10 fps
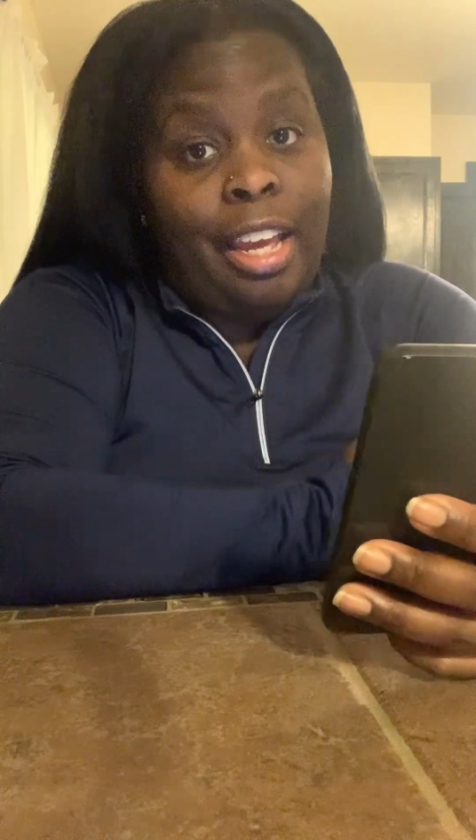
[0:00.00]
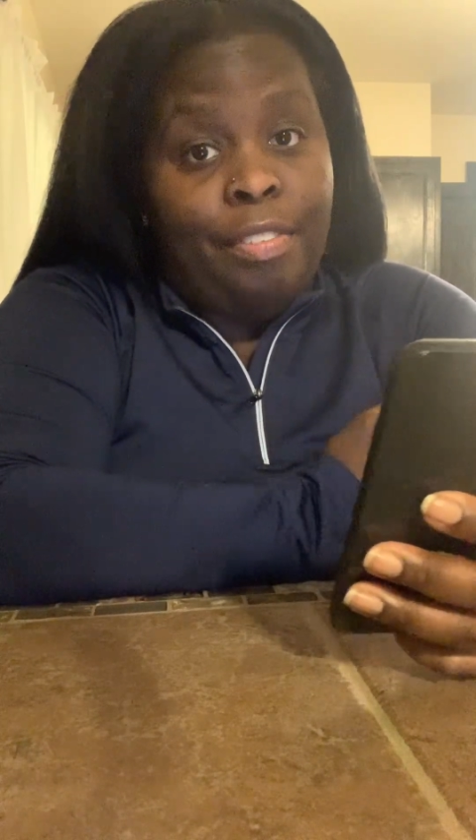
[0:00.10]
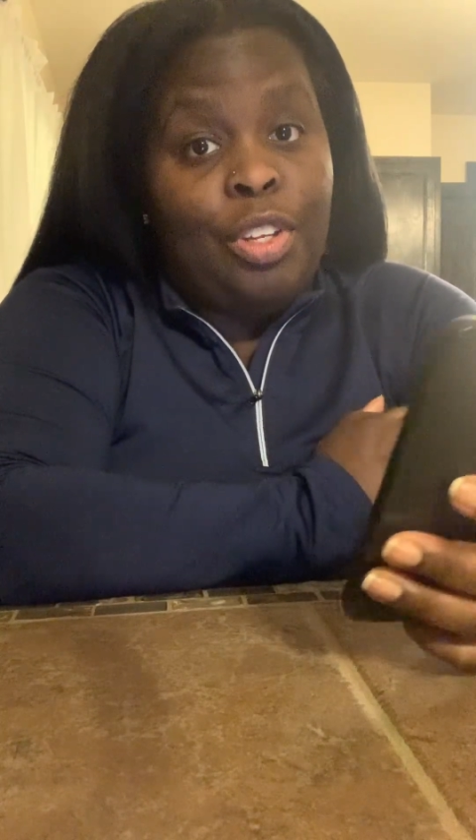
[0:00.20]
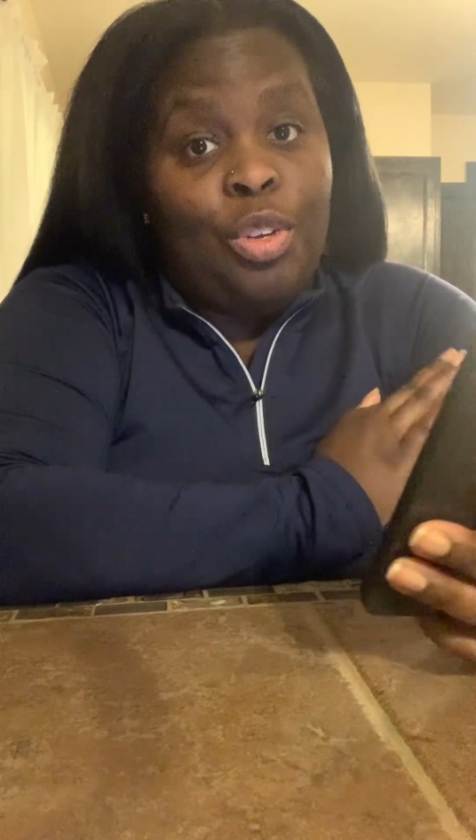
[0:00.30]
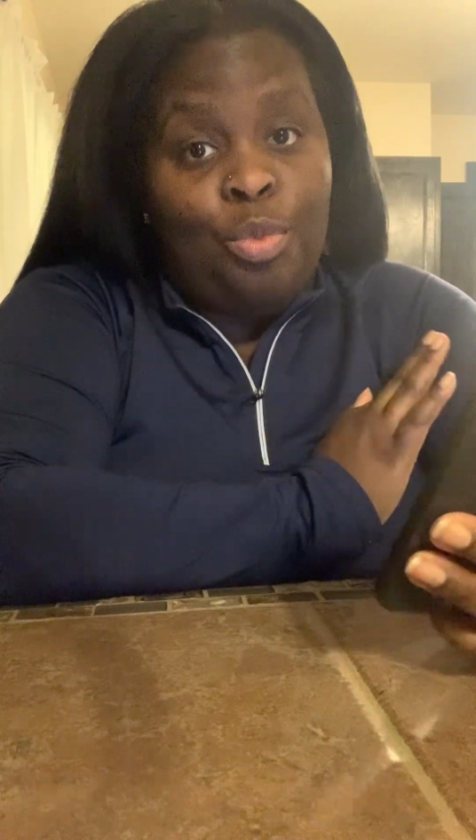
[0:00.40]

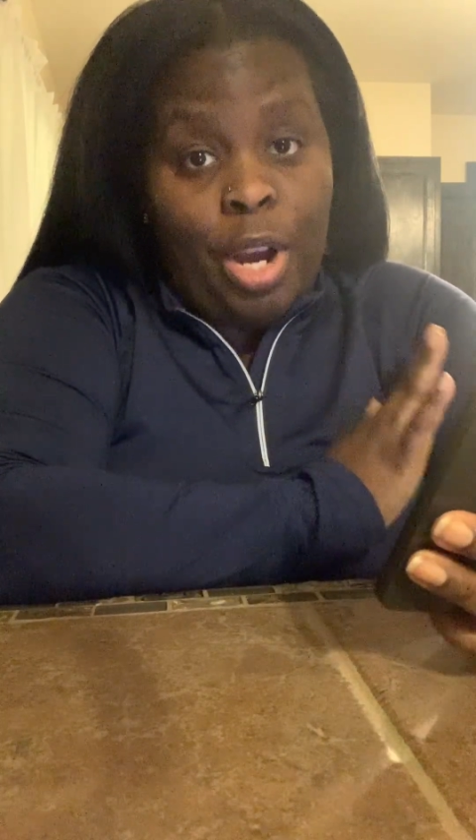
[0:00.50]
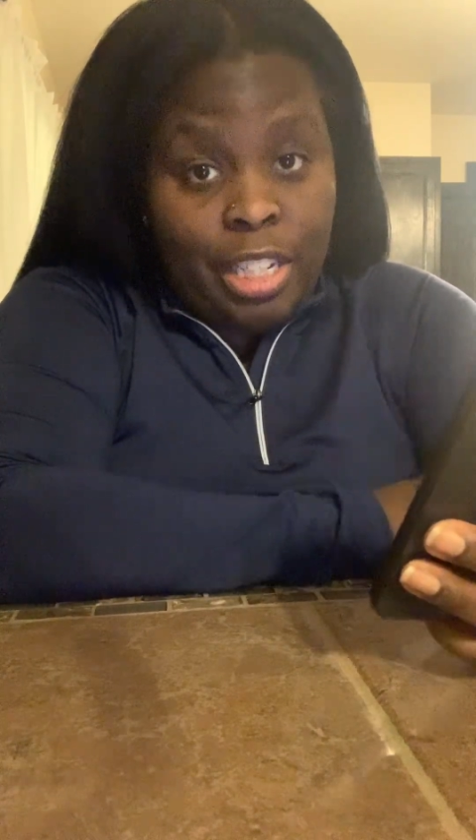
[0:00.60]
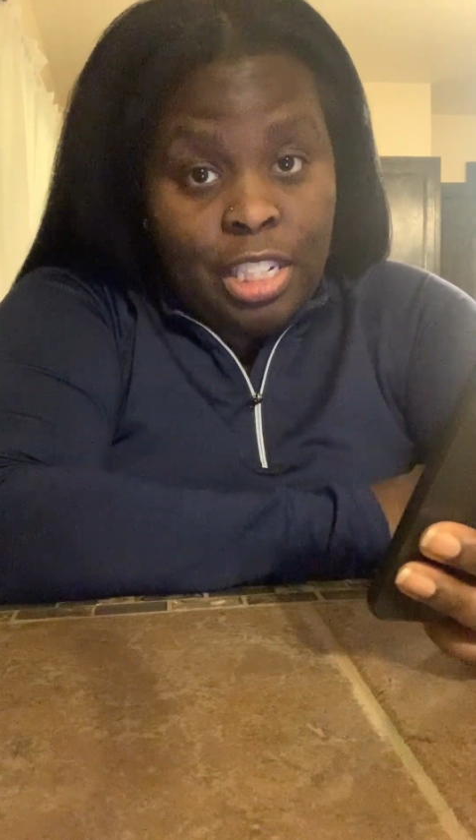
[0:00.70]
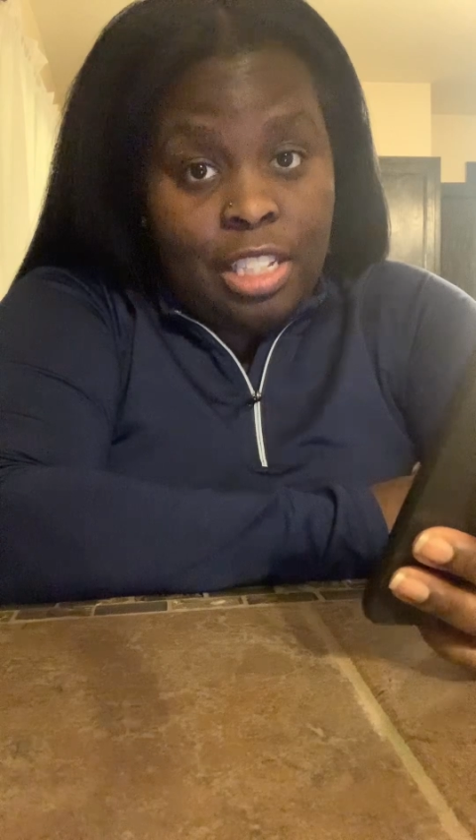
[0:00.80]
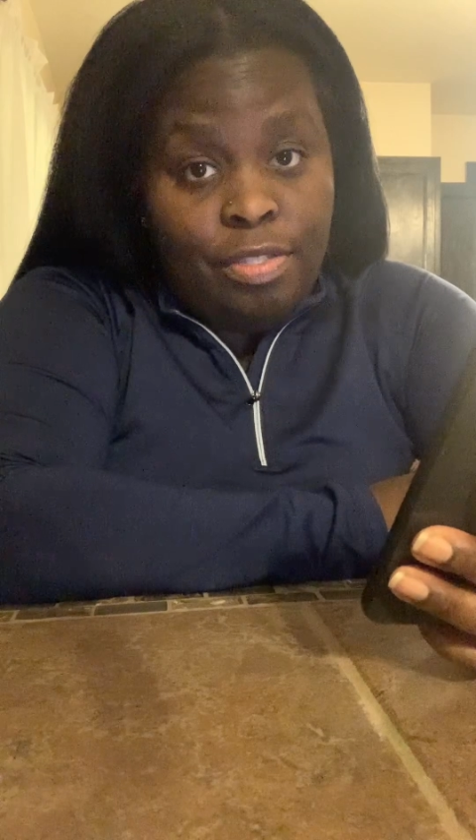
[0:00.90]
after you watch
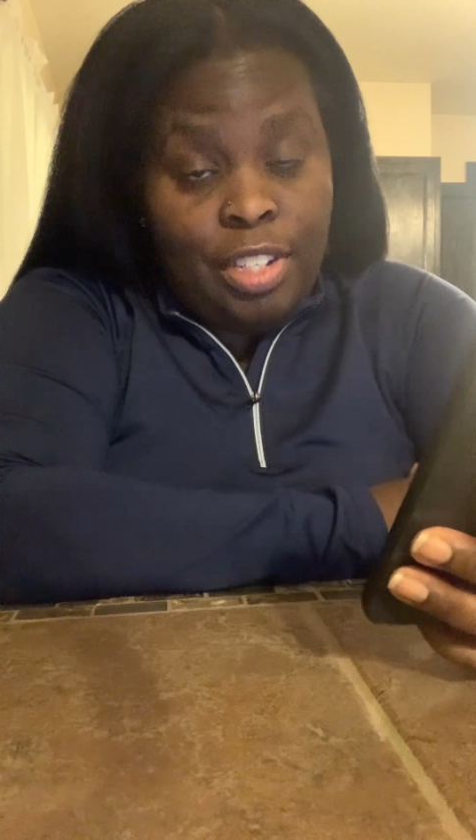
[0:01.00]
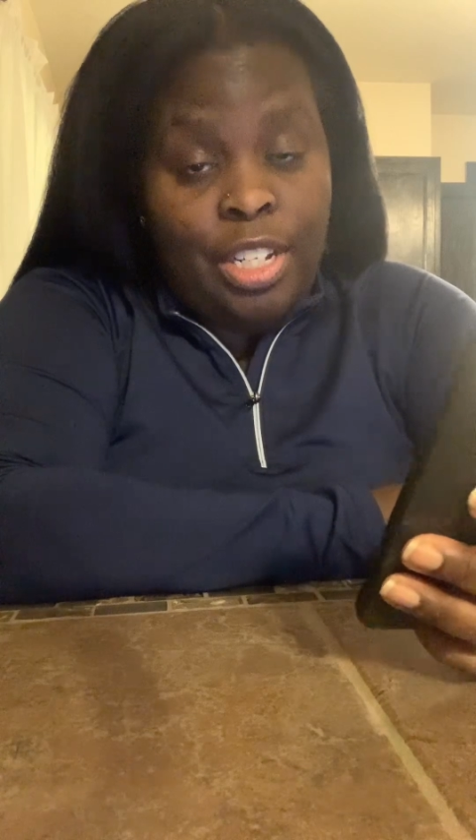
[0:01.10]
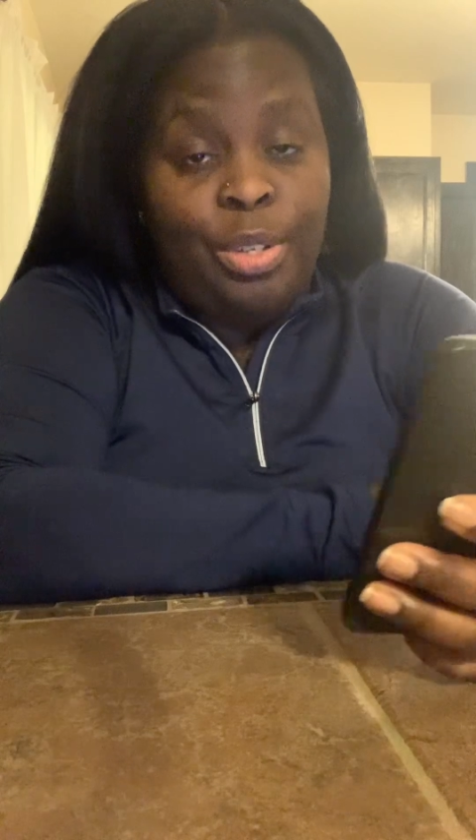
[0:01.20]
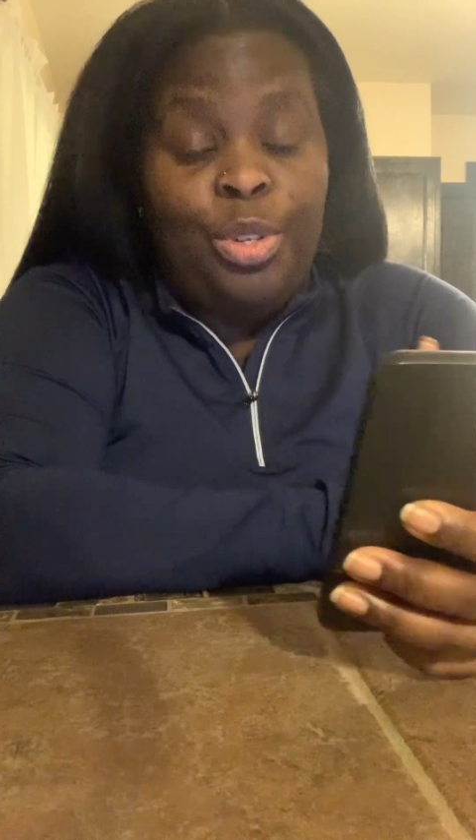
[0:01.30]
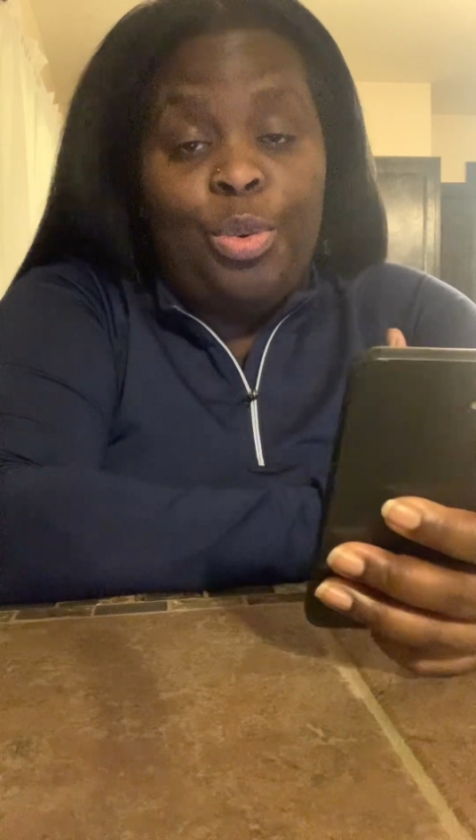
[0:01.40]
this
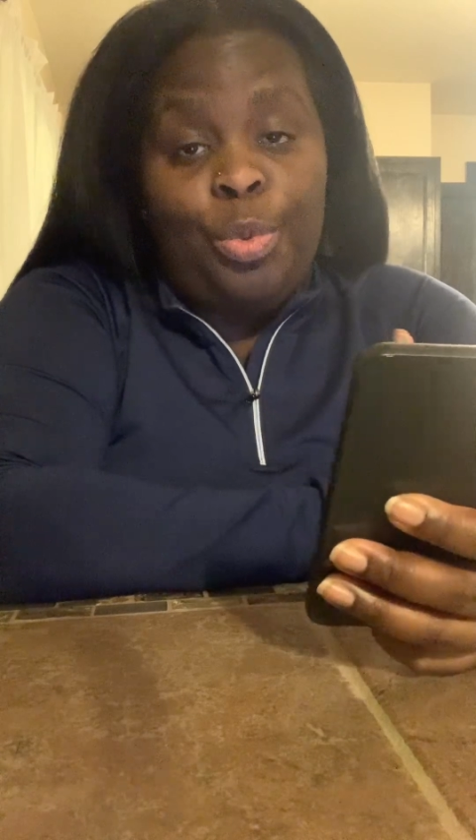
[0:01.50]
video you